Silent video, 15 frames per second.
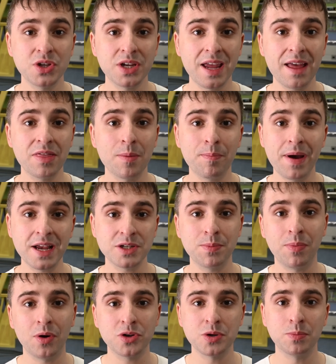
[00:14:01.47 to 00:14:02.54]
to get the best
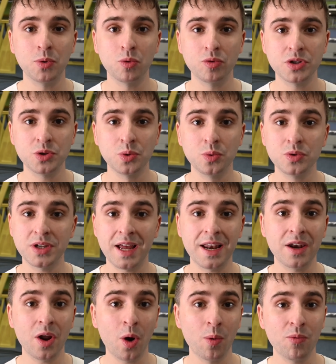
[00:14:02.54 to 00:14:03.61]
possible results
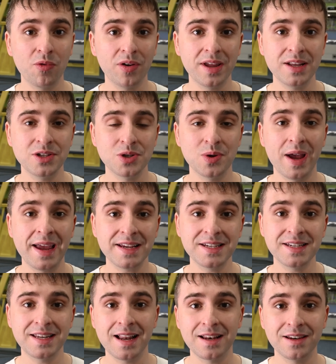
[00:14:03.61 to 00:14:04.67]
and hopefully to
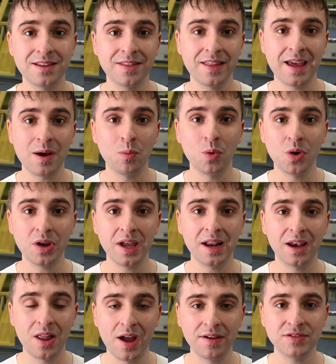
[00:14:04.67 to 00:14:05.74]
extend their working
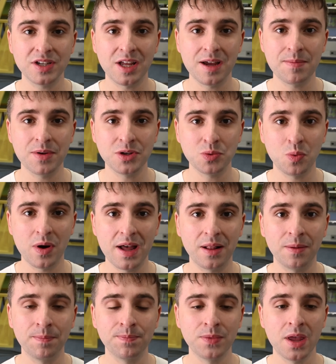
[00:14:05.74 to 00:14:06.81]
lifetime as well.